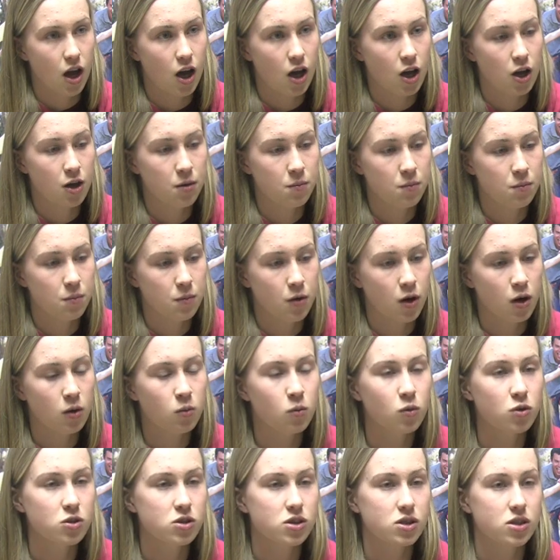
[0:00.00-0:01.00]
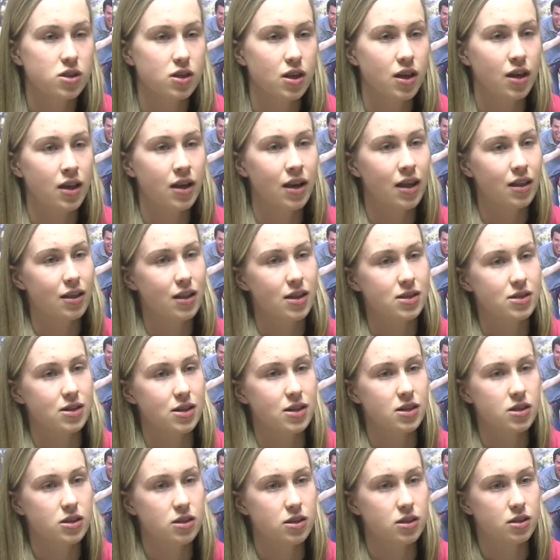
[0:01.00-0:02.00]
I was in
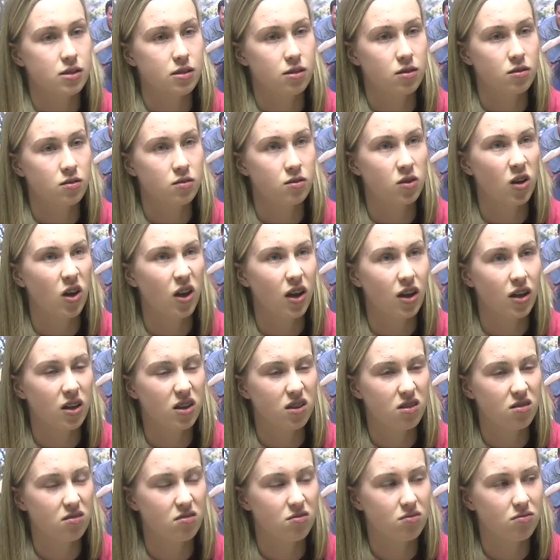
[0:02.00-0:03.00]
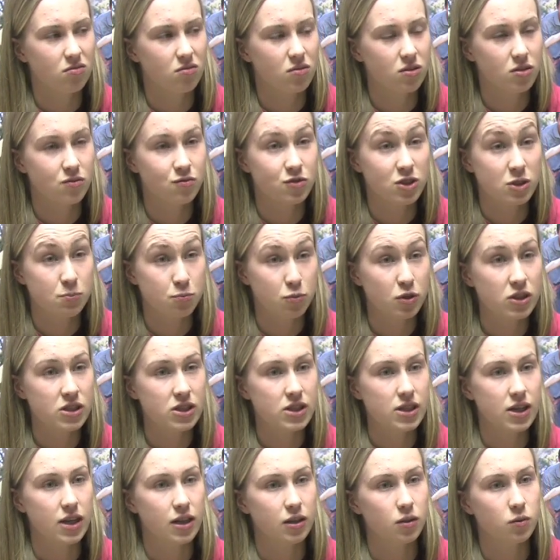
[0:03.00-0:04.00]
athletics, like
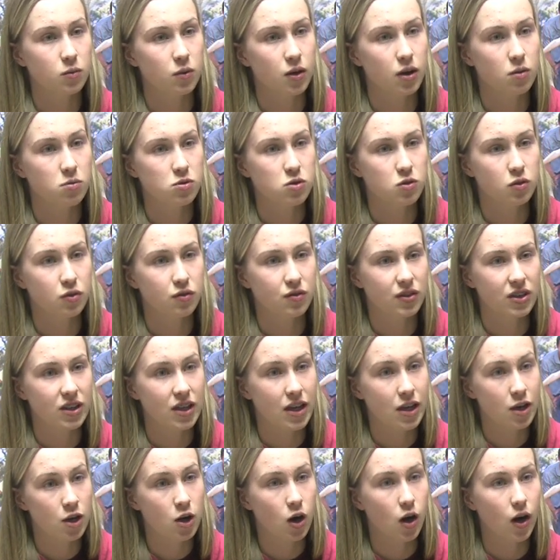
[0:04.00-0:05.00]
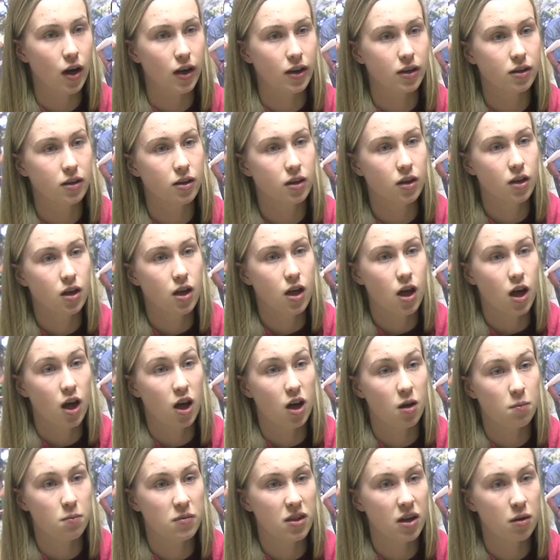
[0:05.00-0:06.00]
sprinting when I was sort of in year nine.
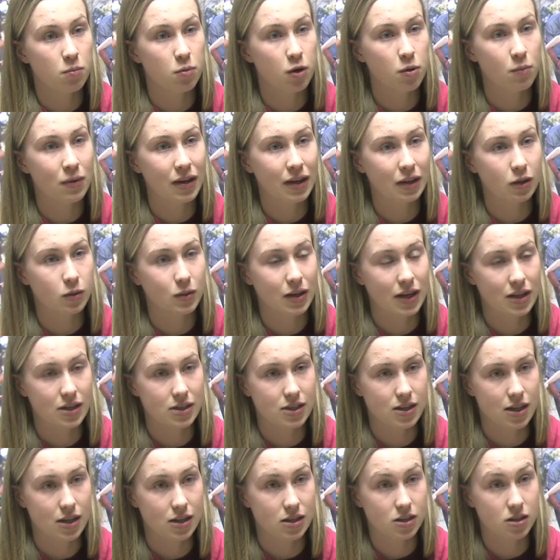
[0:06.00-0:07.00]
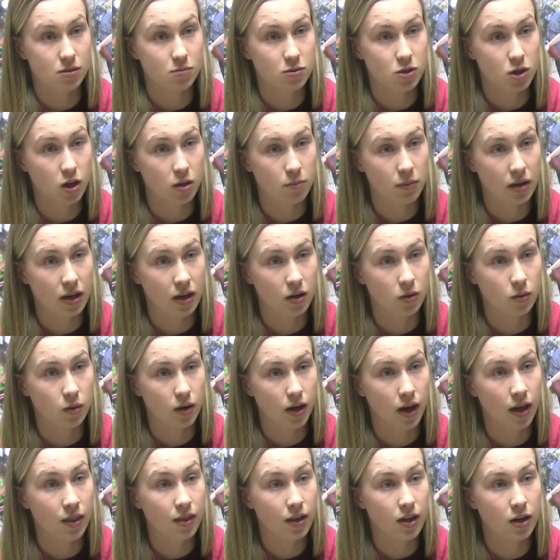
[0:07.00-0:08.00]
Then I broke my ankle and had to take some time out,
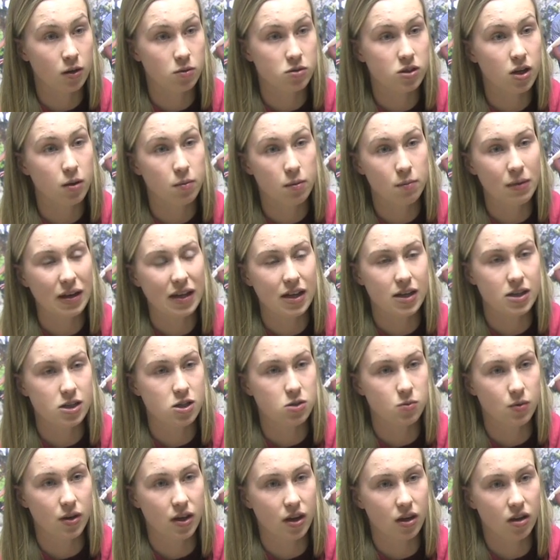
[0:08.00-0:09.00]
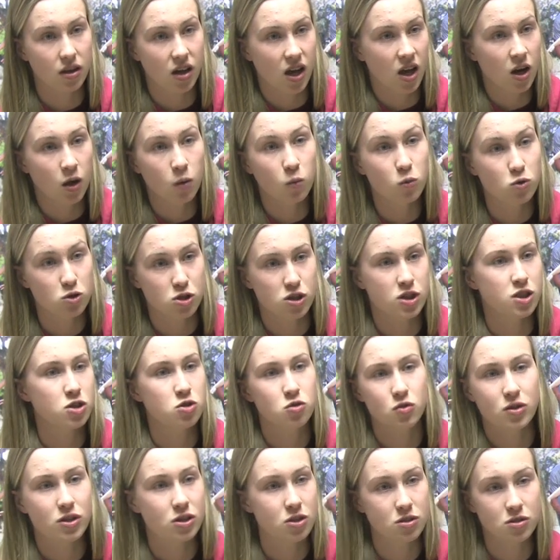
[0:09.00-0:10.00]
and then I was coming back into it and I wasn't
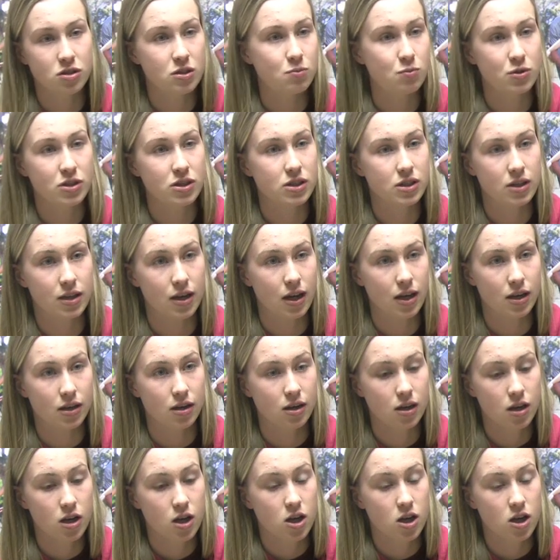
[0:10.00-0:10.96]
enjoying doing sprinting again.